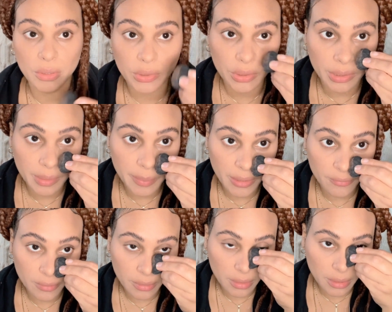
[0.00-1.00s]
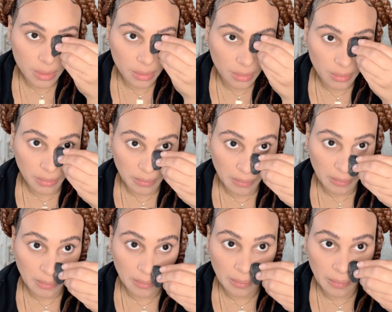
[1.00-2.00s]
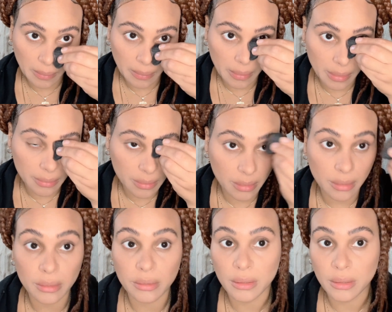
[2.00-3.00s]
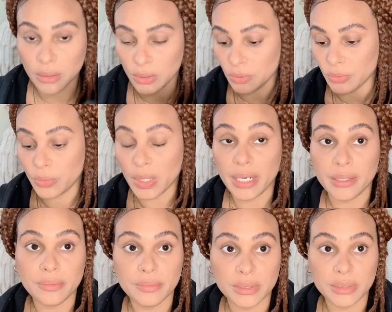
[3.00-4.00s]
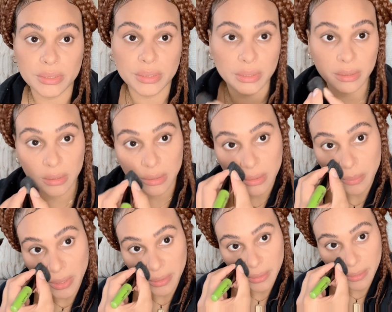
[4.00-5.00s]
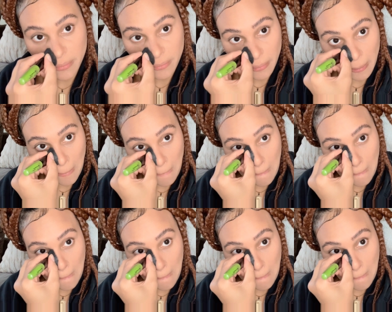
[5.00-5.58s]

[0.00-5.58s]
You already paid for the lot, and then you hire a realtor to market it for you.